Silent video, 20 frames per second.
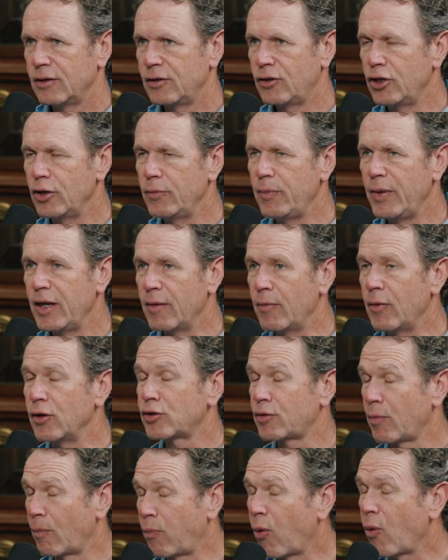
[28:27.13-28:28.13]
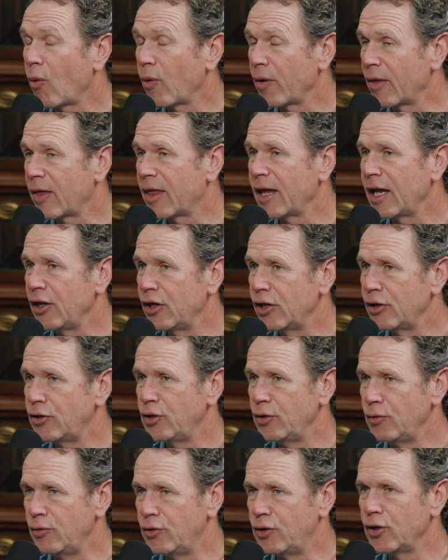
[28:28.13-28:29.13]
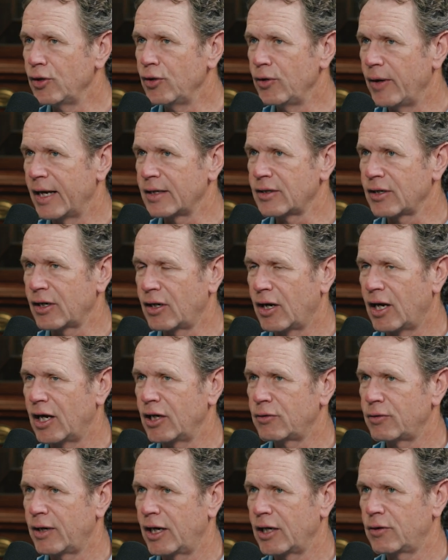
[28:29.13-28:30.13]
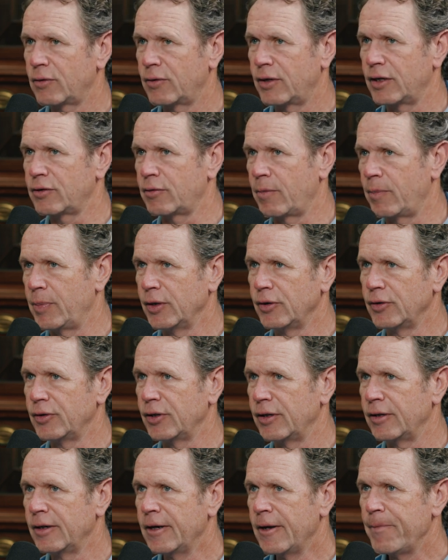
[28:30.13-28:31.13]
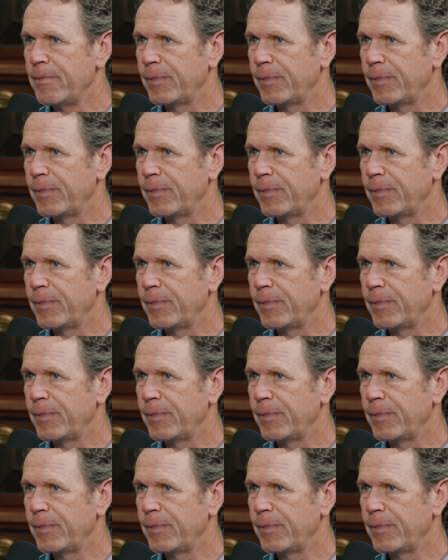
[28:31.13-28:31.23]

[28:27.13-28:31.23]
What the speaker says: could be the most important thing that you do as a contractor, as a builder,